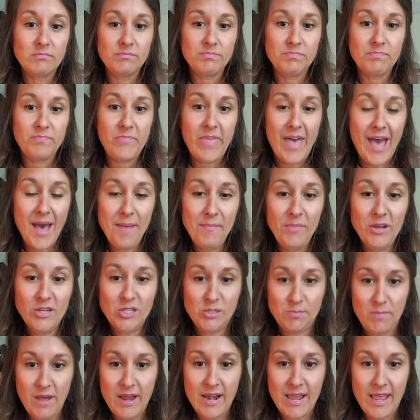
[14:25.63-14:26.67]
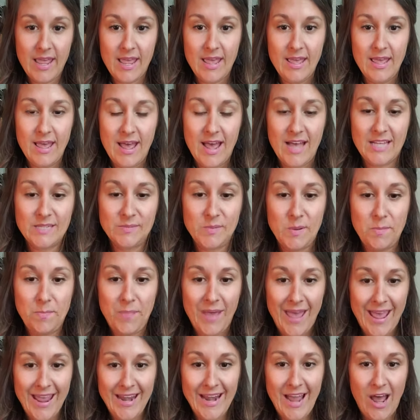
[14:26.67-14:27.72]
that much money has been
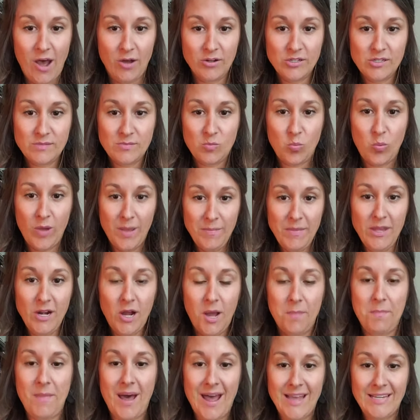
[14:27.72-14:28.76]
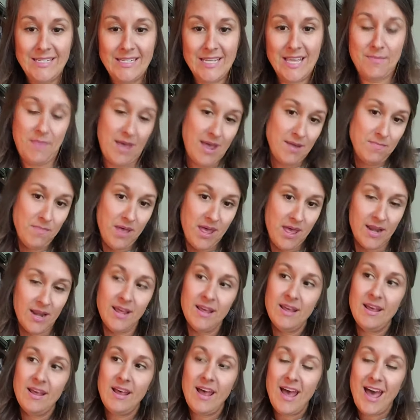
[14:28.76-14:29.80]
paid out. Women on my team and men
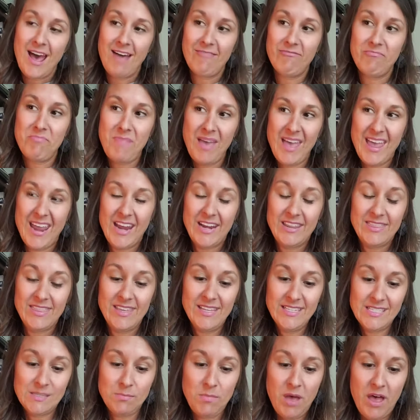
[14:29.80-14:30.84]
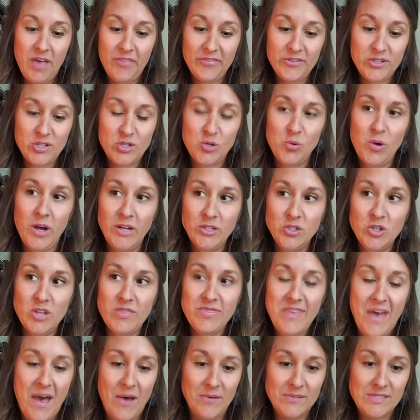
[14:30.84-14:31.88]
have made this month $200,000,
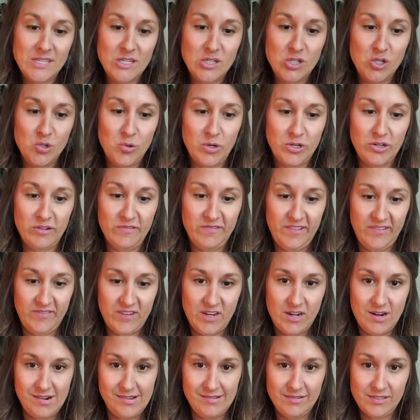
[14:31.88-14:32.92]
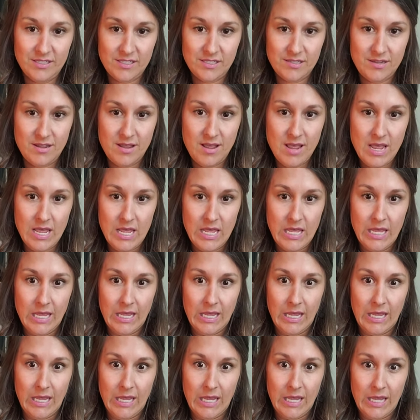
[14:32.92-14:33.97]
$250.
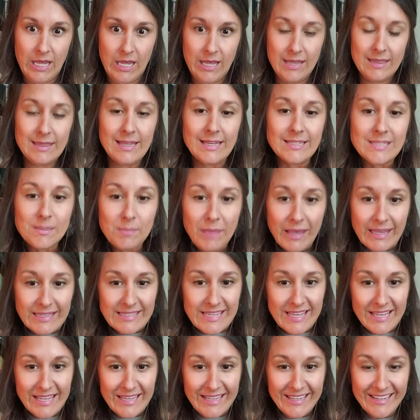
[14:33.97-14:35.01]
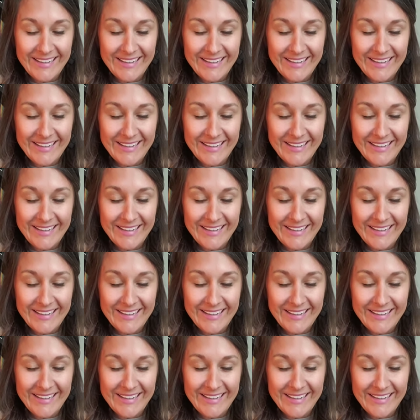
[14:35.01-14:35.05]
That's amazing.